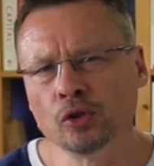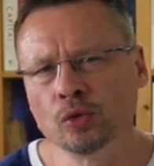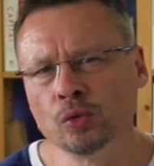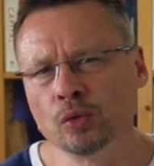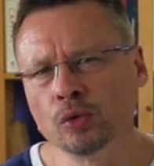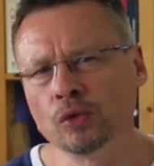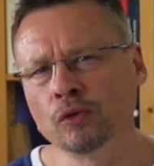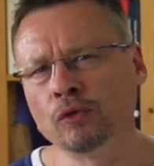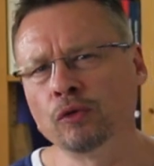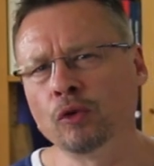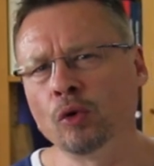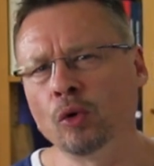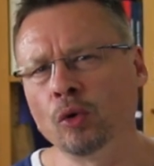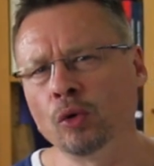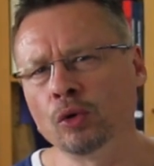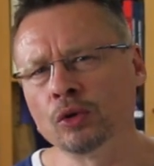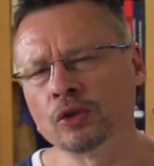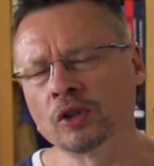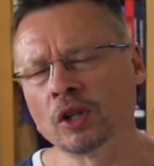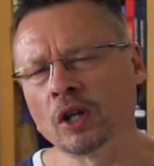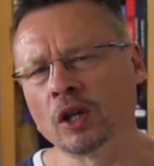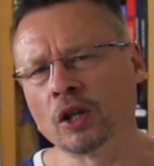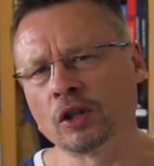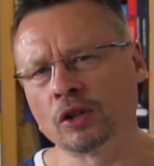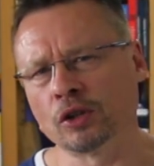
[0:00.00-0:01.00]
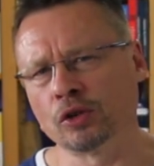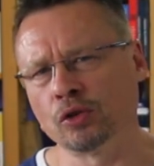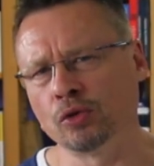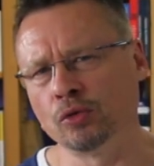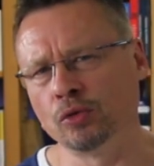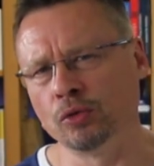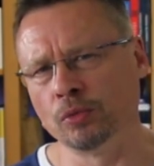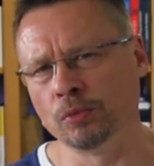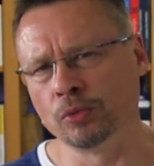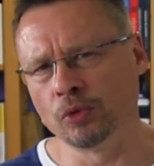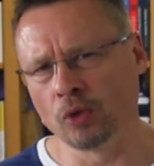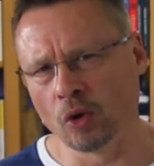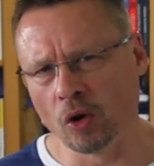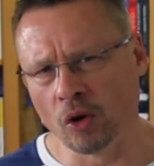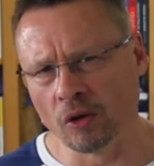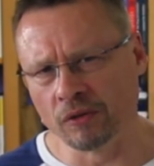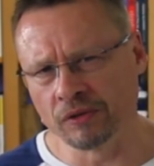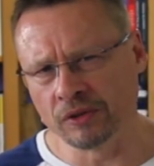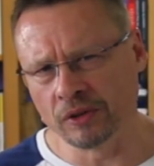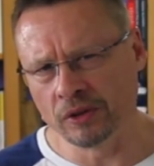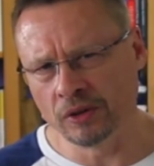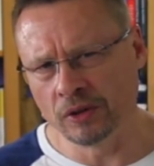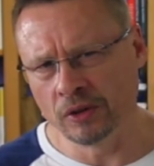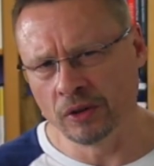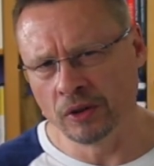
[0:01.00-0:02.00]
and used for all target groups
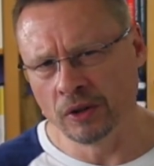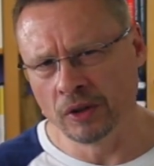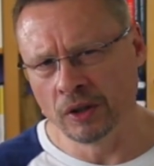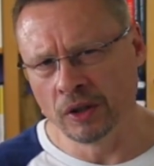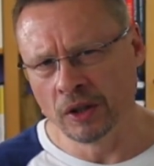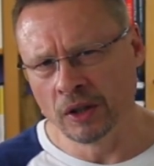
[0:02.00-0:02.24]
often.